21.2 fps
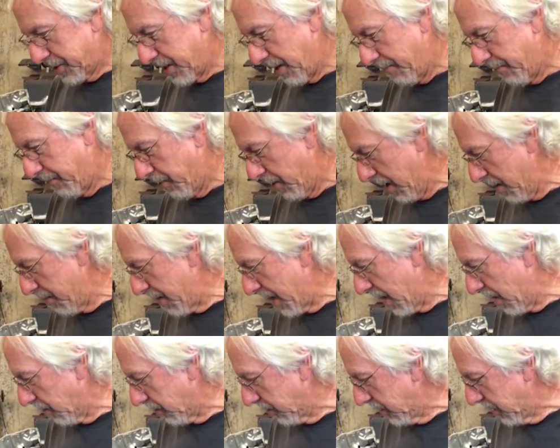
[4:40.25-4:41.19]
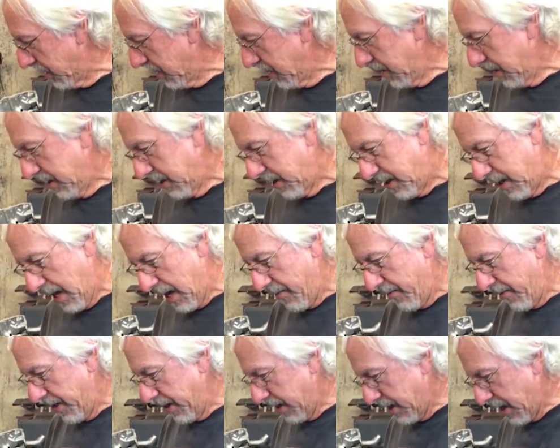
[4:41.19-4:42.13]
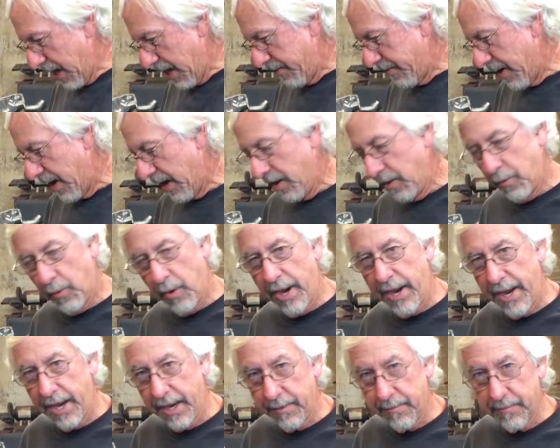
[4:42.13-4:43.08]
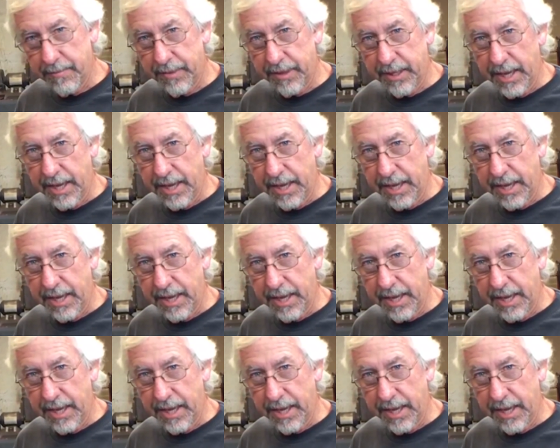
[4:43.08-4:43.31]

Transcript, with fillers: the subframe out, get everything kind of out of the way,